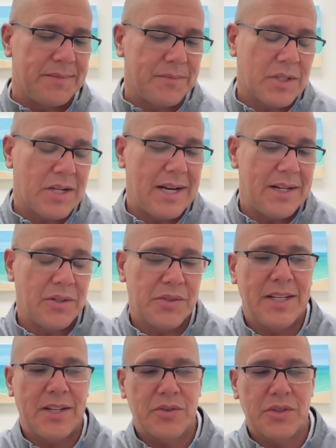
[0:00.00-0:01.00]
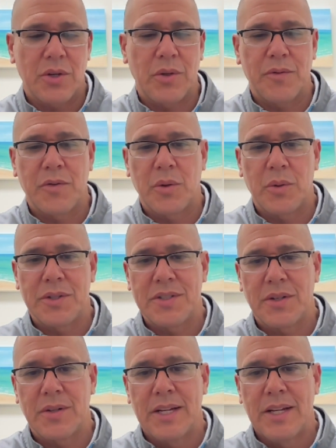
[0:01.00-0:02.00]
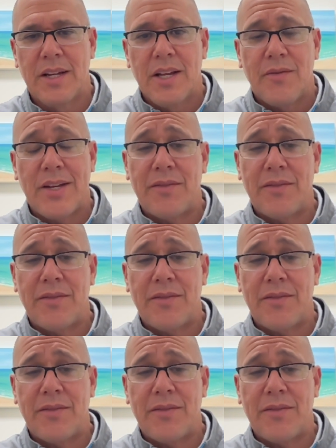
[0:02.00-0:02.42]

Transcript: condo sales going forward. So if